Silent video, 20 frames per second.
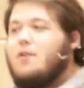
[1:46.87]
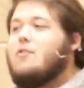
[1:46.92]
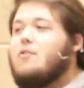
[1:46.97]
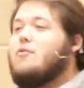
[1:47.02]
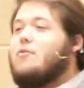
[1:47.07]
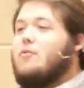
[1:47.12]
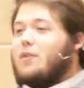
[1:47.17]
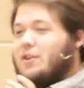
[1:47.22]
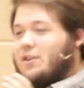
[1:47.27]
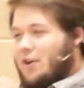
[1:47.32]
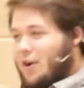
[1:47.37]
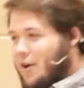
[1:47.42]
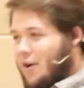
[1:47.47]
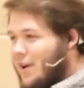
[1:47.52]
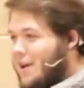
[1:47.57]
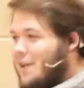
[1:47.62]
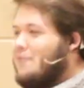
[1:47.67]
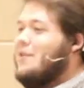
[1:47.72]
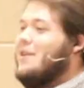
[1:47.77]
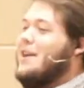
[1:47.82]
return
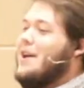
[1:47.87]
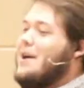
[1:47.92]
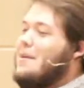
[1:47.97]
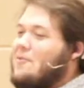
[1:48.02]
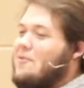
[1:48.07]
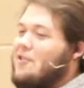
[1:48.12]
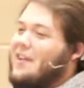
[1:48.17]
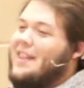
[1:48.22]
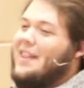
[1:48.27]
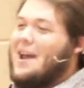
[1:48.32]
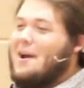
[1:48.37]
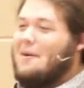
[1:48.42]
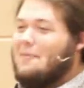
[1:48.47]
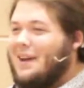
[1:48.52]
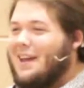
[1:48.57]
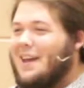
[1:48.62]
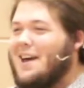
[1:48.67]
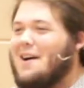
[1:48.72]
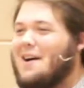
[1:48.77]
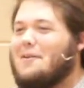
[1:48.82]
and redemption. There we
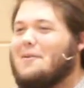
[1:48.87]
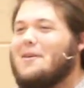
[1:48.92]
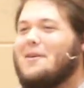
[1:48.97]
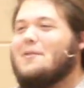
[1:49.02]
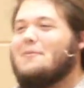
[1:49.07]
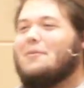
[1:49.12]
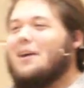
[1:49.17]
go. We're